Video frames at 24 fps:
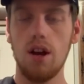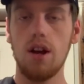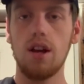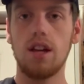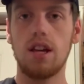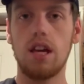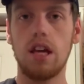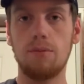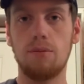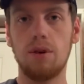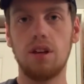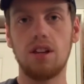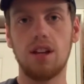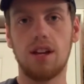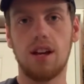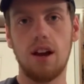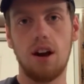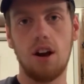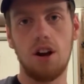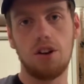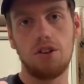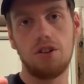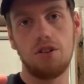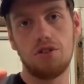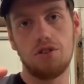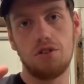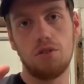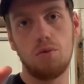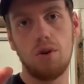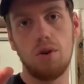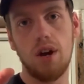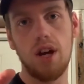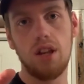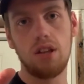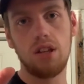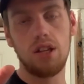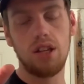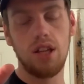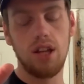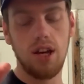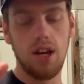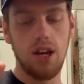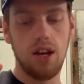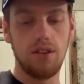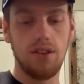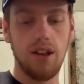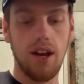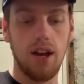keeping the characters the way
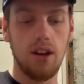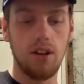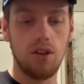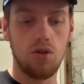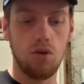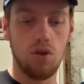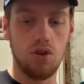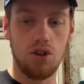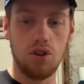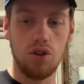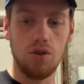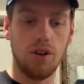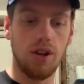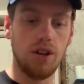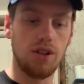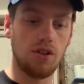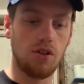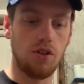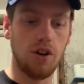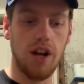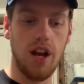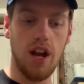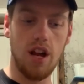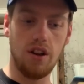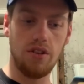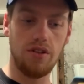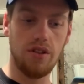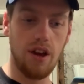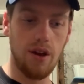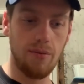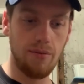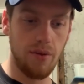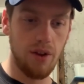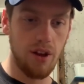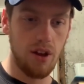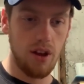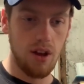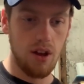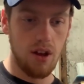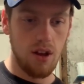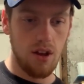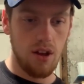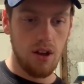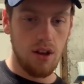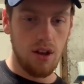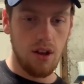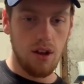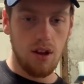that George Lucas created them,
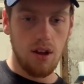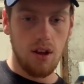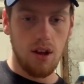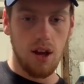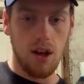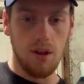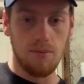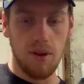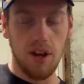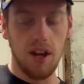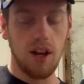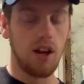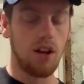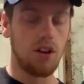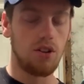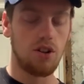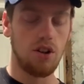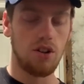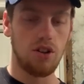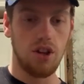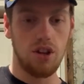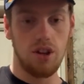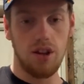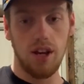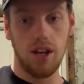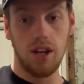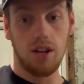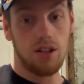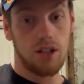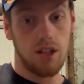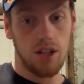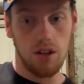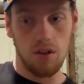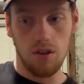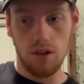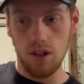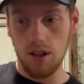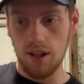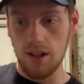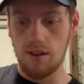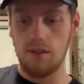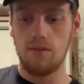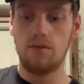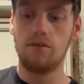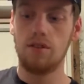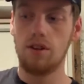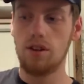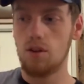and making sure that they continue to
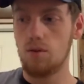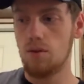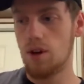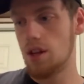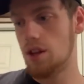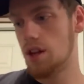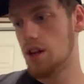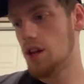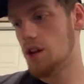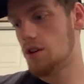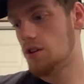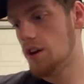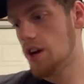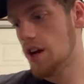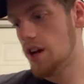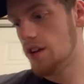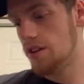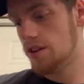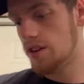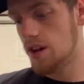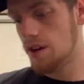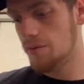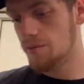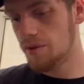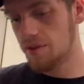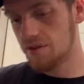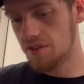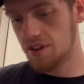live in the way that he created them.